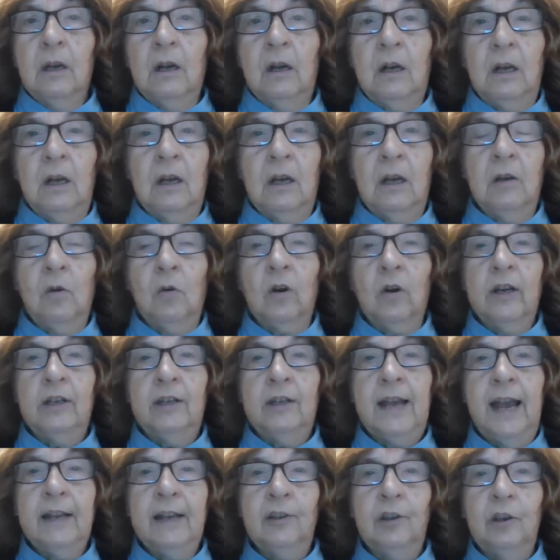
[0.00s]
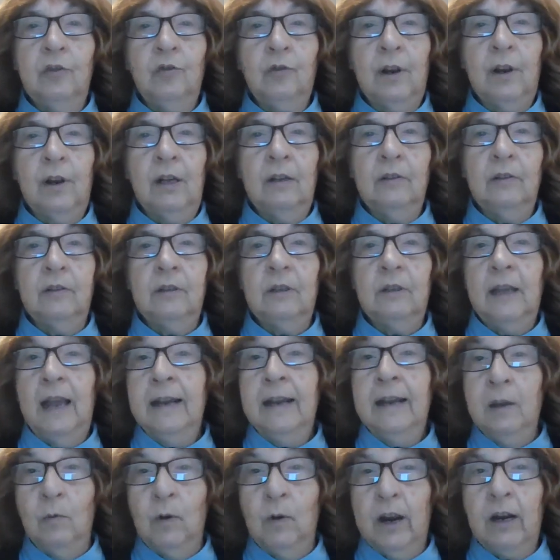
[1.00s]
uh, or ataxia trials
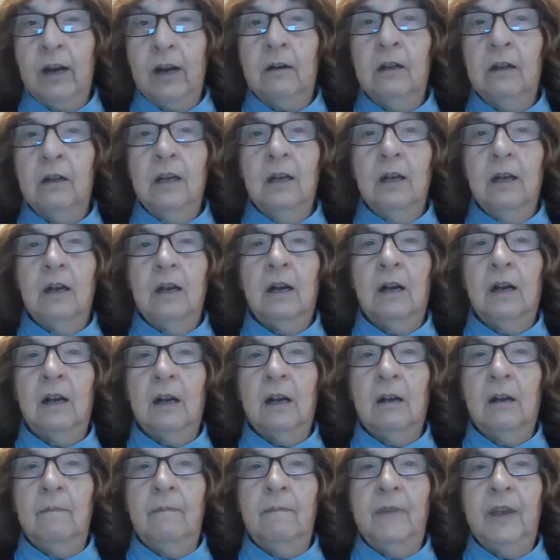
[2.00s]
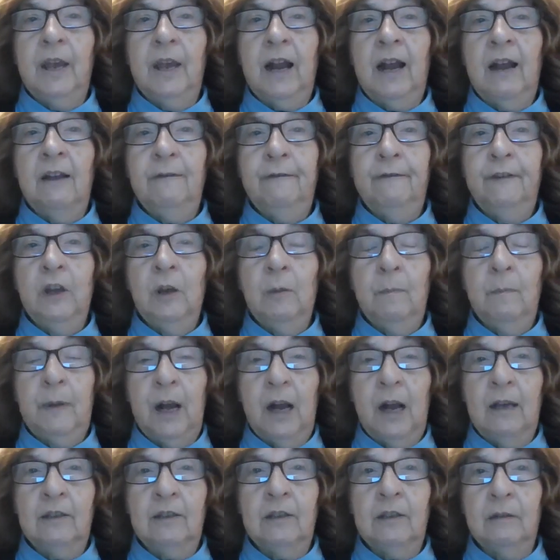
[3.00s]
anywhere um, that I feel
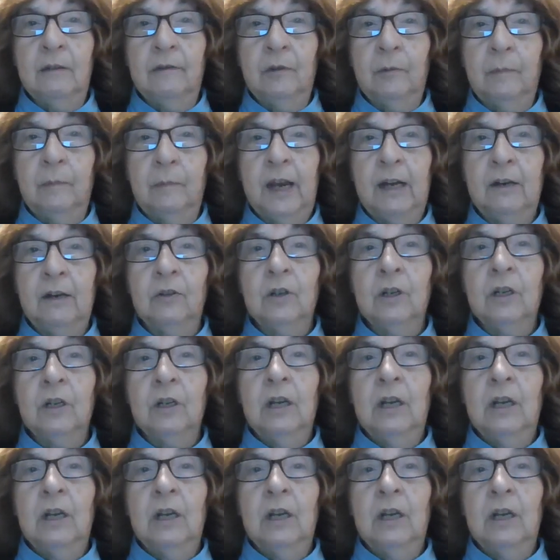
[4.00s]
positive about?